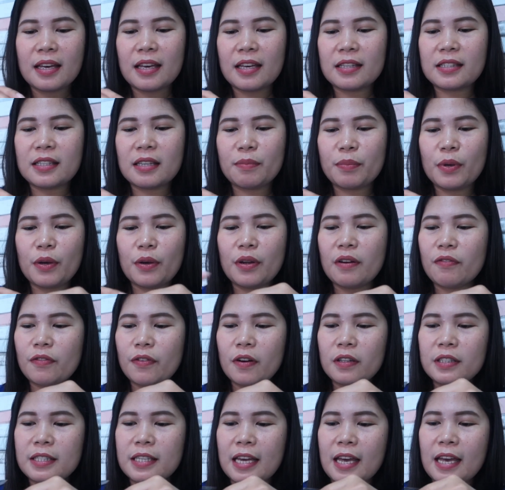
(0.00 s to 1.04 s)
It's a
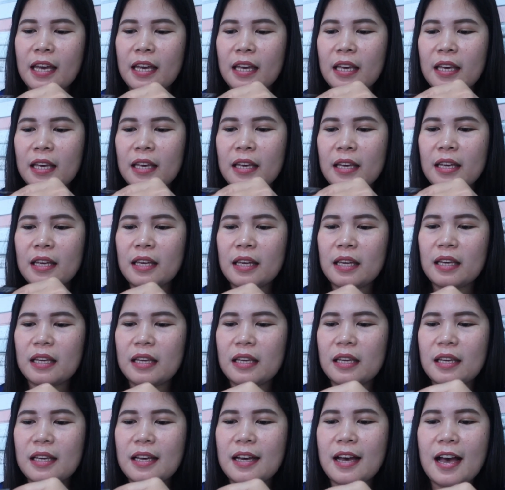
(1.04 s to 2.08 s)
beautiful day.
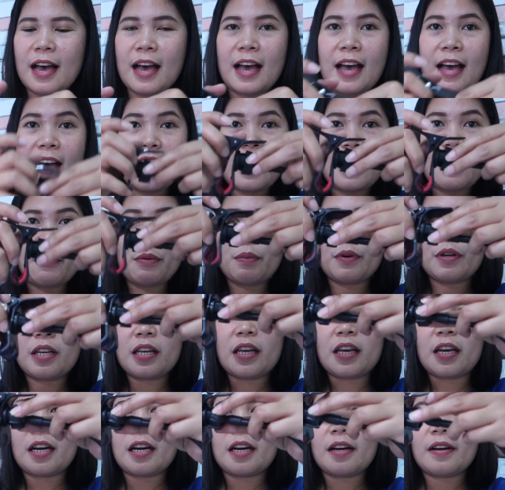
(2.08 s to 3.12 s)
Everybody
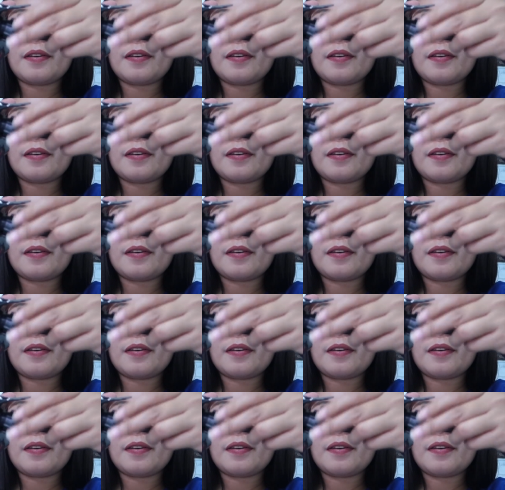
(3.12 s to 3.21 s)
here.